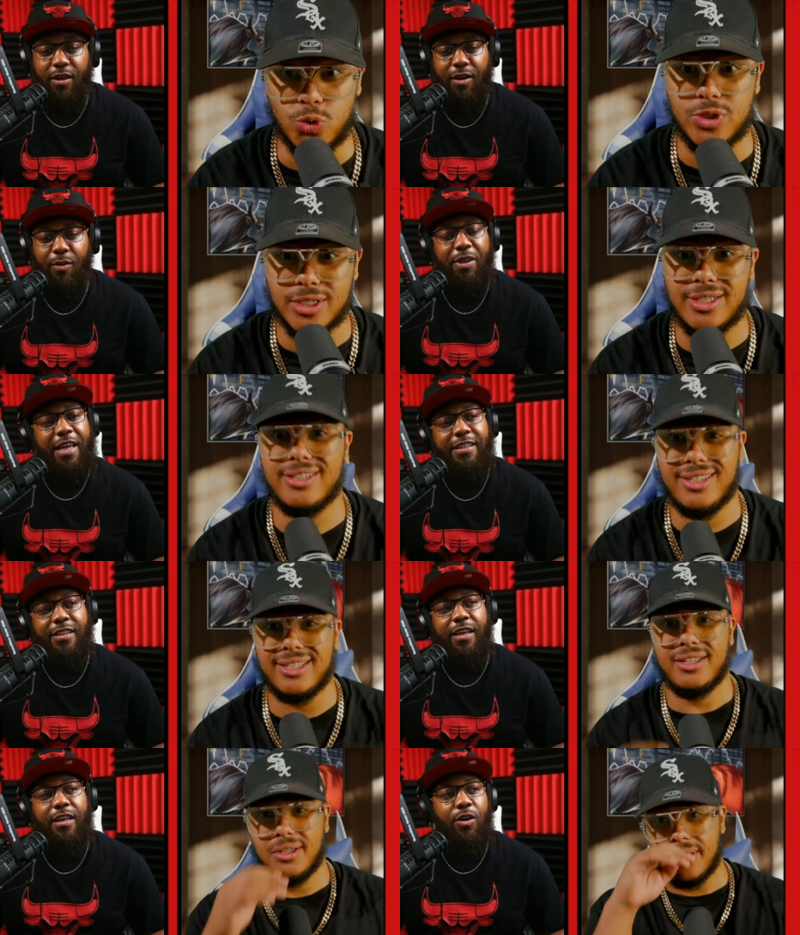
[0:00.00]
Speaker 1: but that's the thing
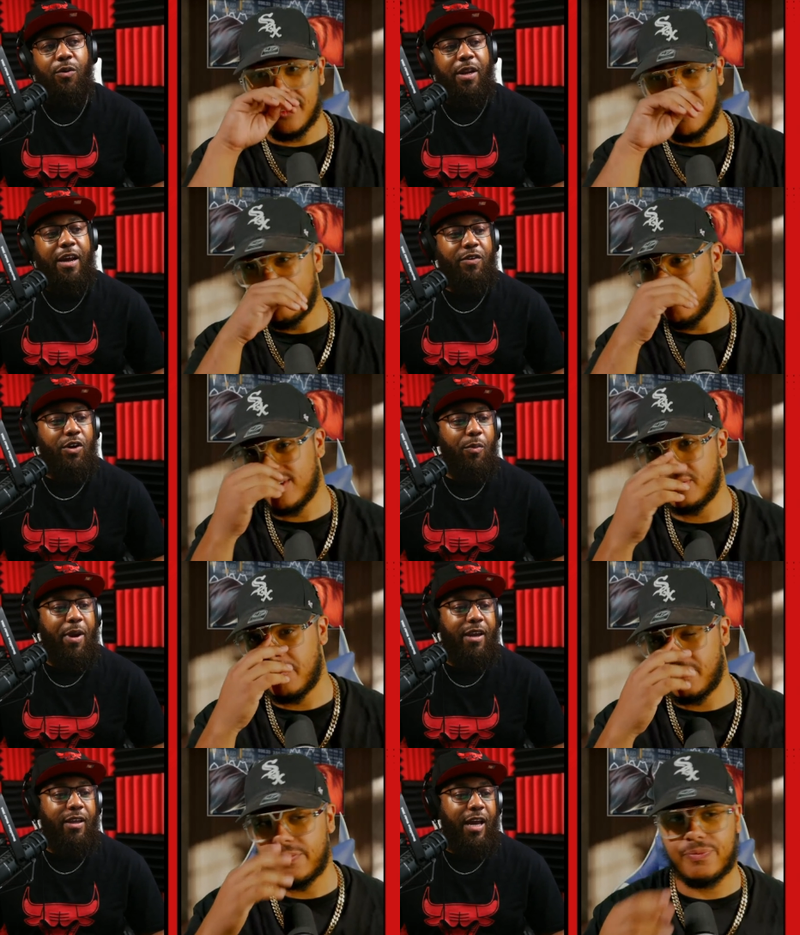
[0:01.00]
though. We'd have to go back and
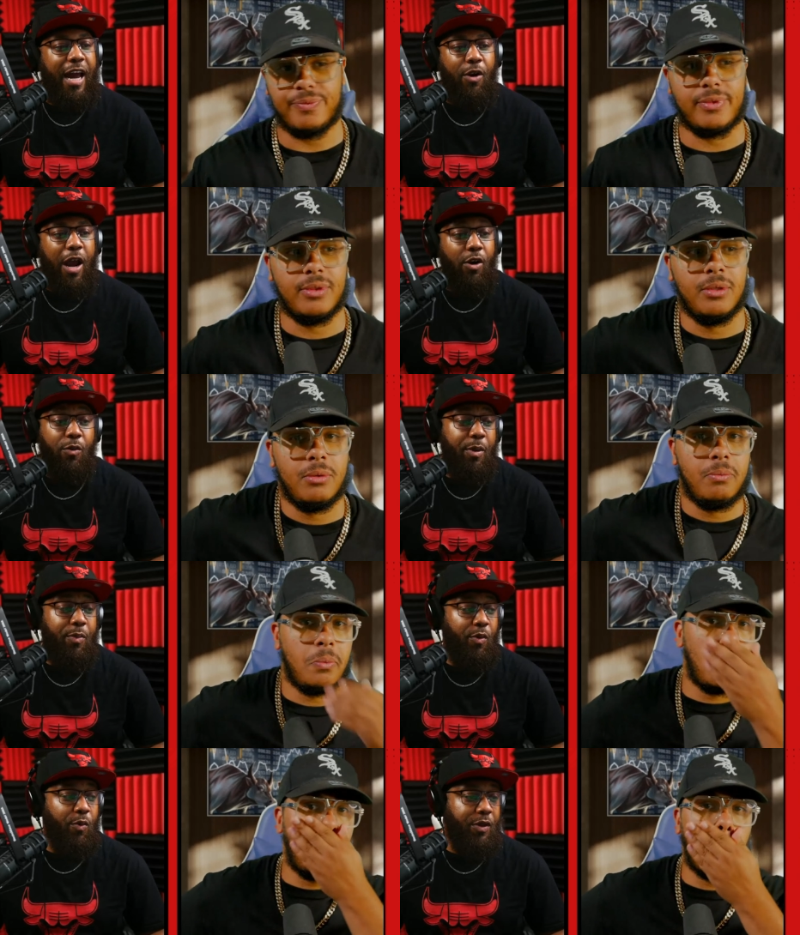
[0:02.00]
I don't I don't remember
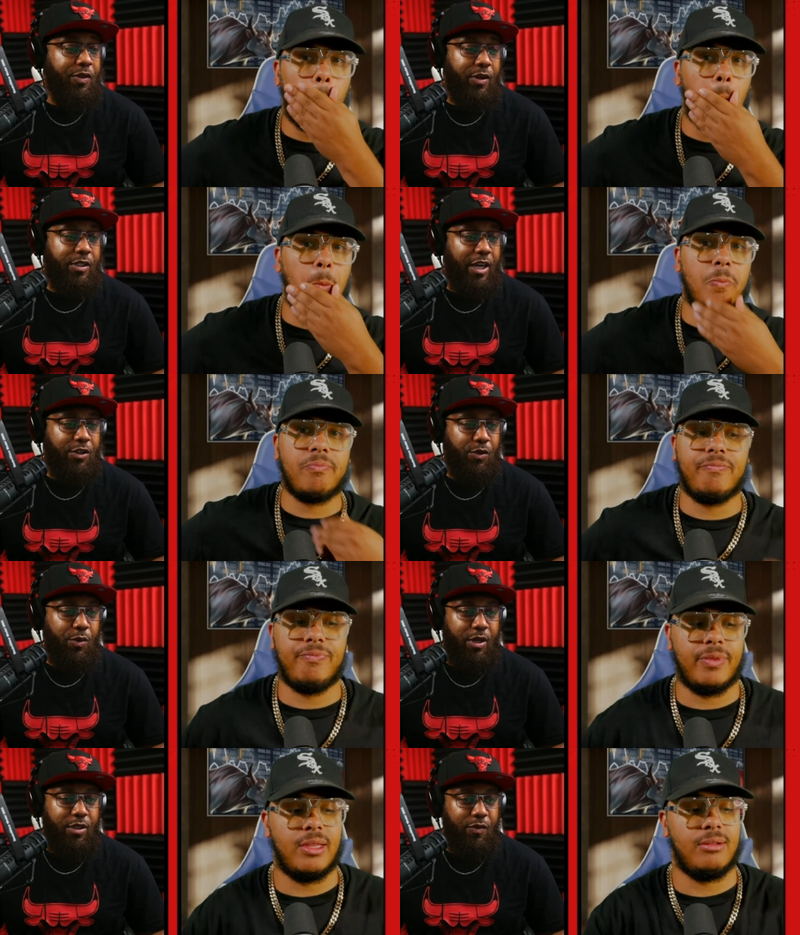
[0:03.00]
what their schedule was
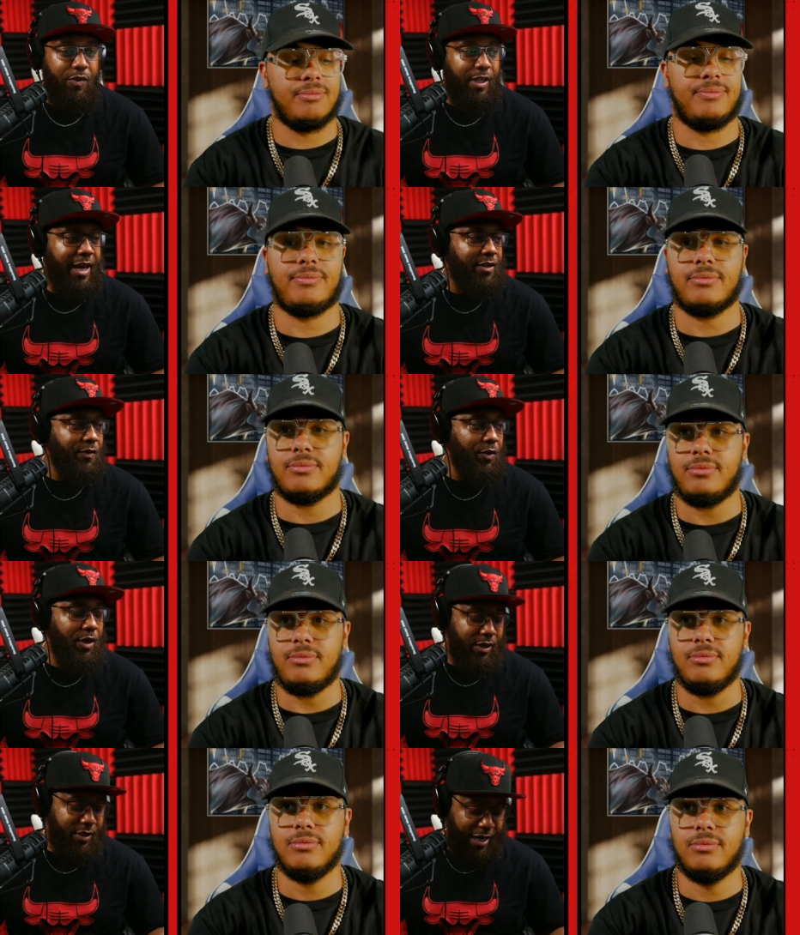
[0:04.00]
over the last few years.
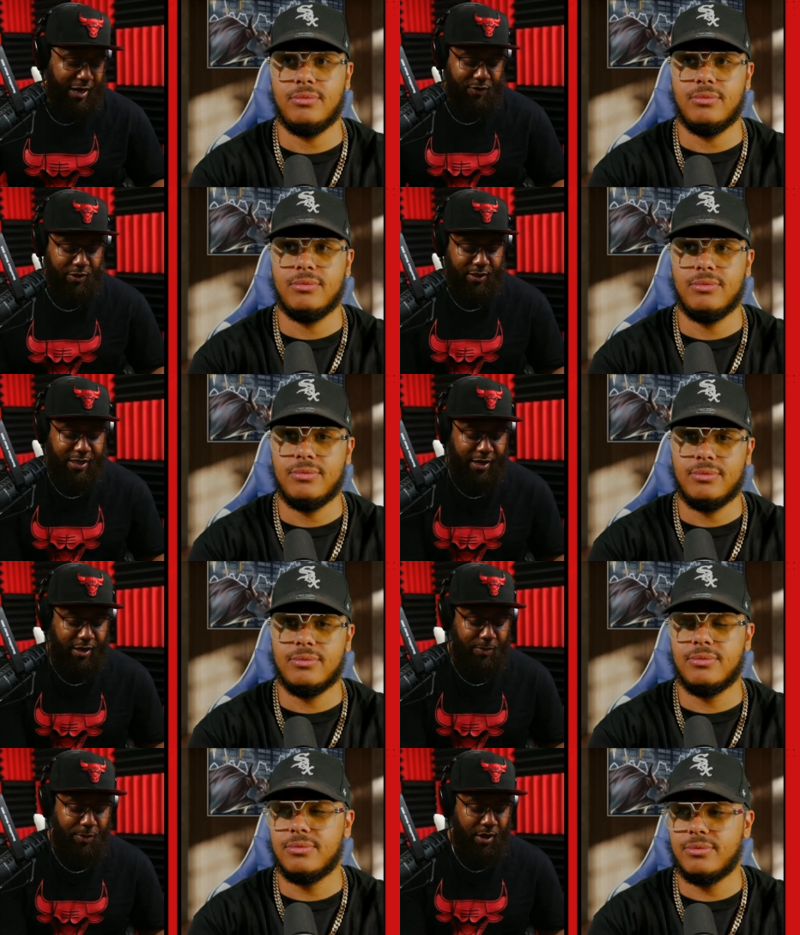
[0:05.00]
I'd have to look that up.
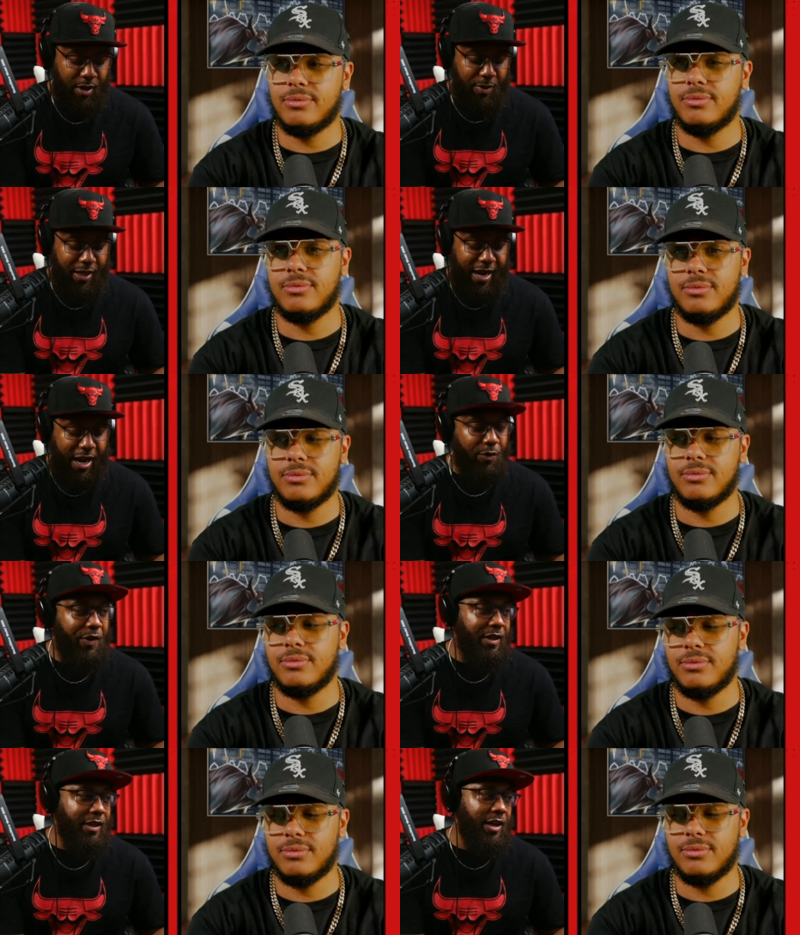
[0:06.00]
But like, I don't think the
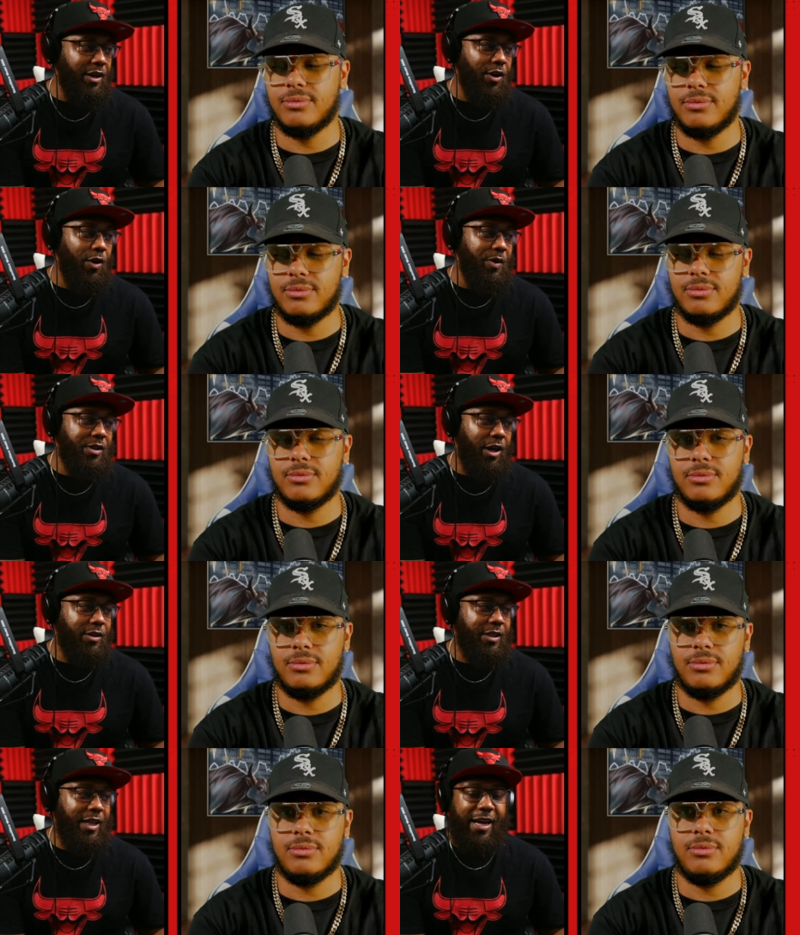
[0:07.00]
Thunder always lost a lot
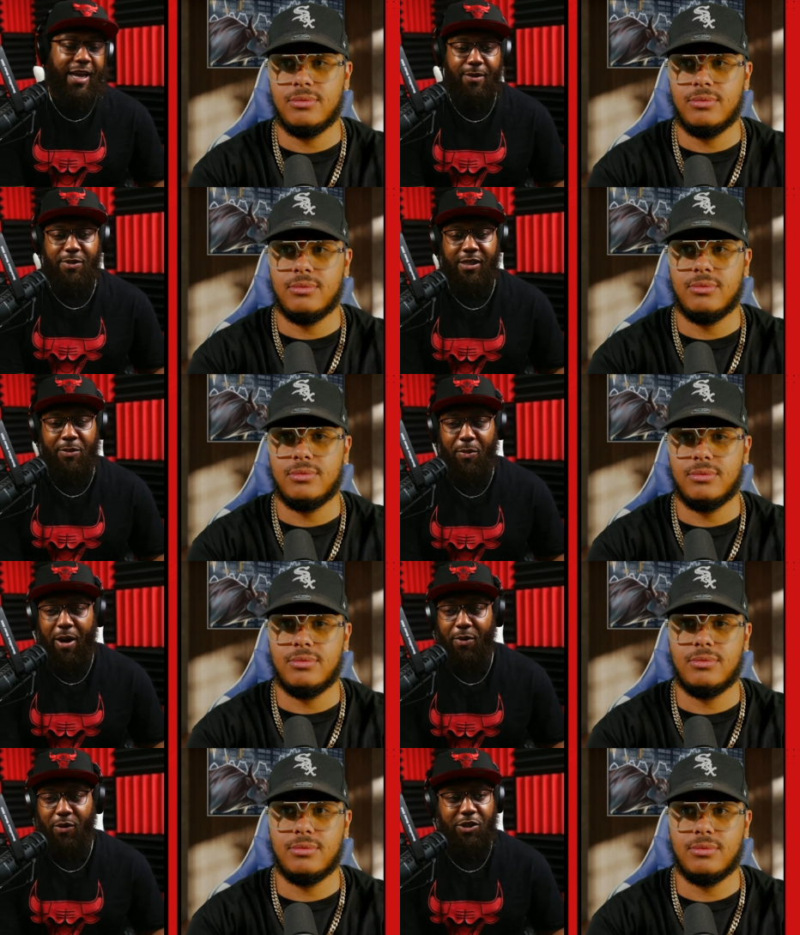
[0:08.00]
of games. Keep in mind, most of
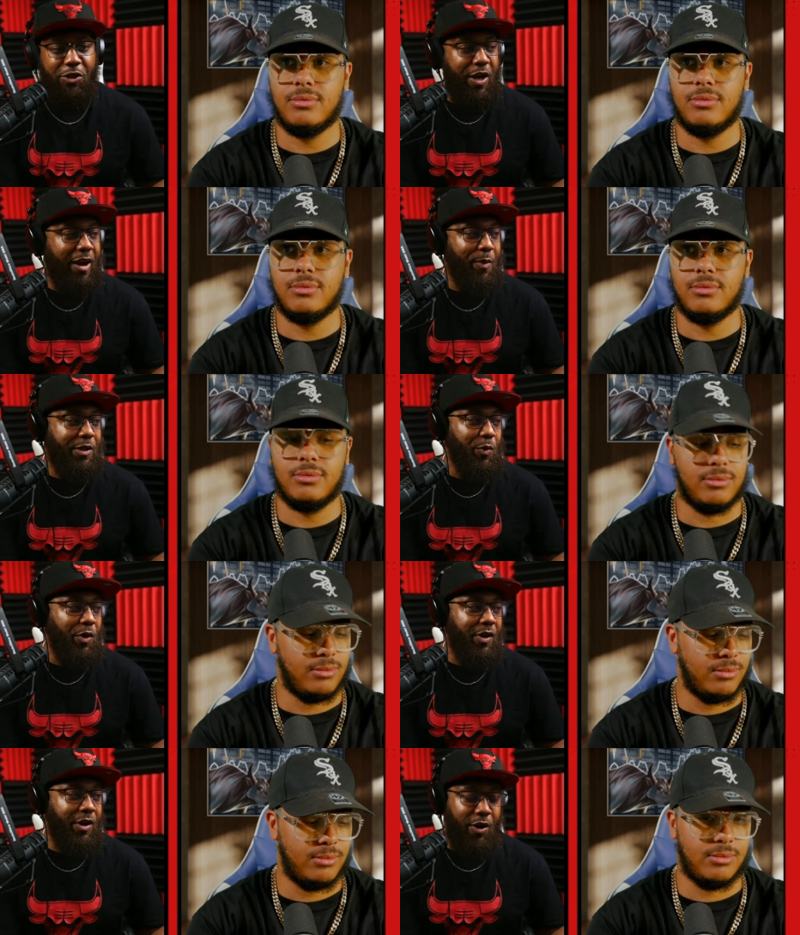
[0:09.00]
their draft picks weren't their
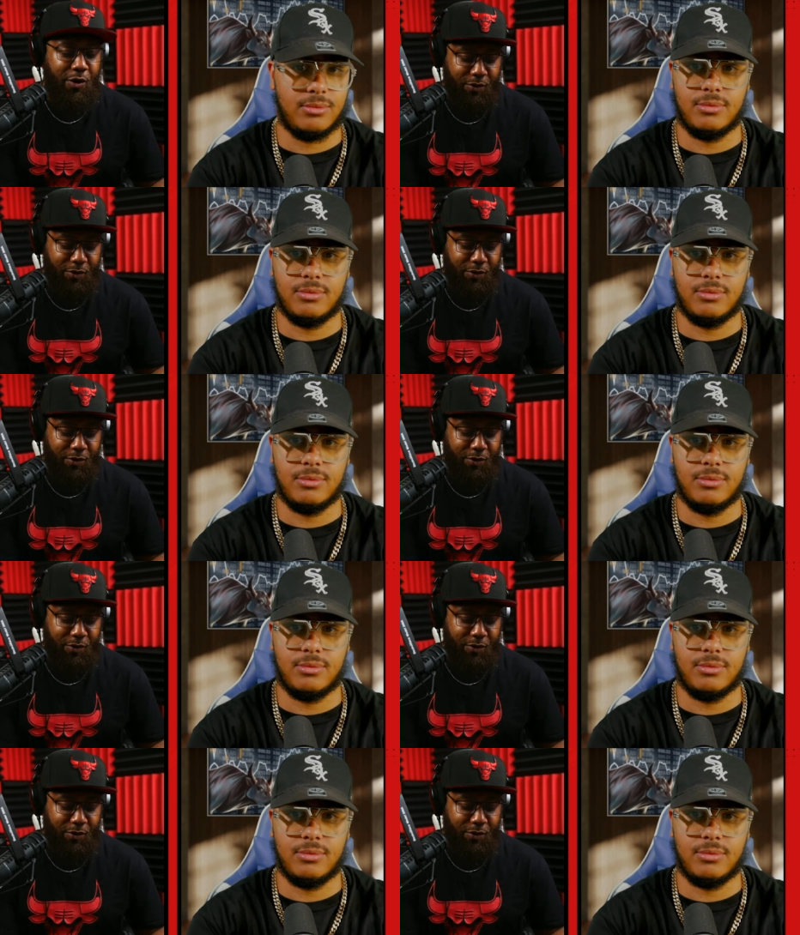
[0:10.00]
own.